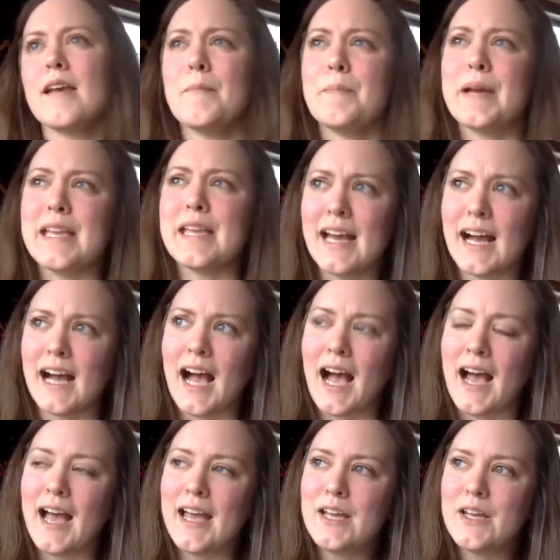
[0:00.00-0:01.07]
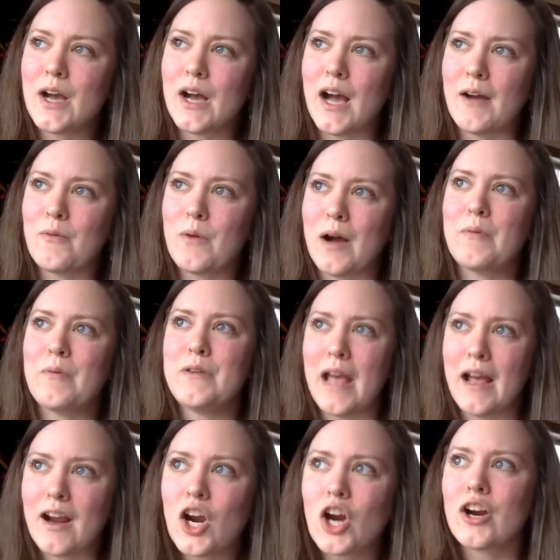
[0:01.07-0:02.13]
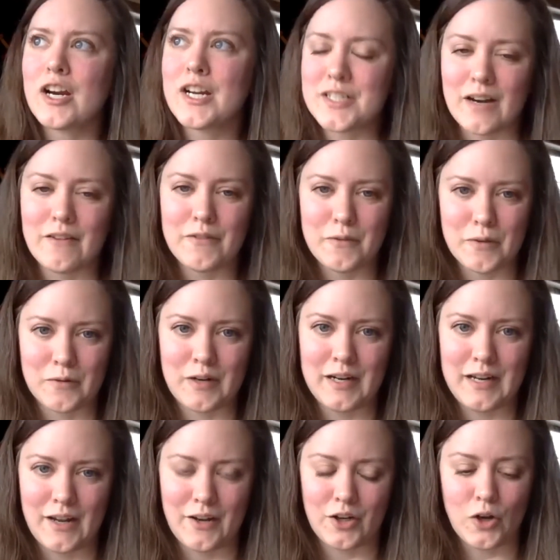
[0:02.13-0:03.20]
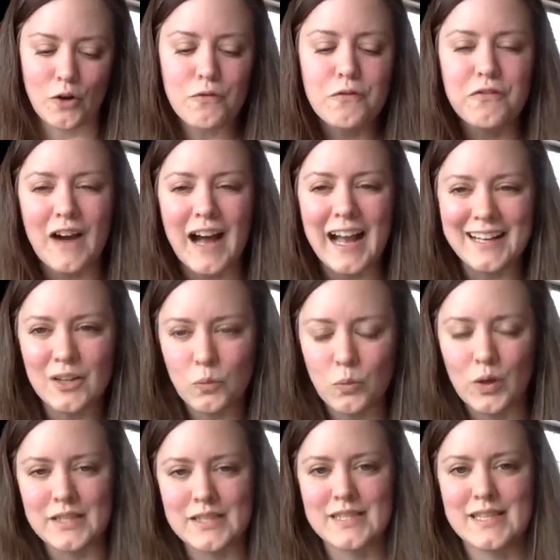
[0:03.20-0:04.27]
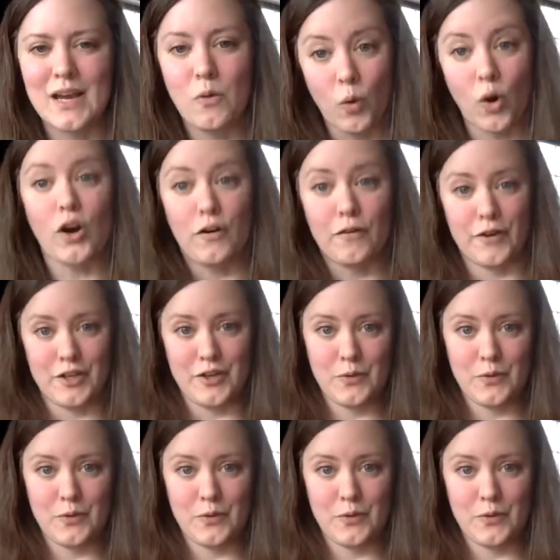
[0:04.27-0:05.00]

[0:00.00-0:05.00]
but yeah, I would encourage everyone right now to go find the ones that work for you,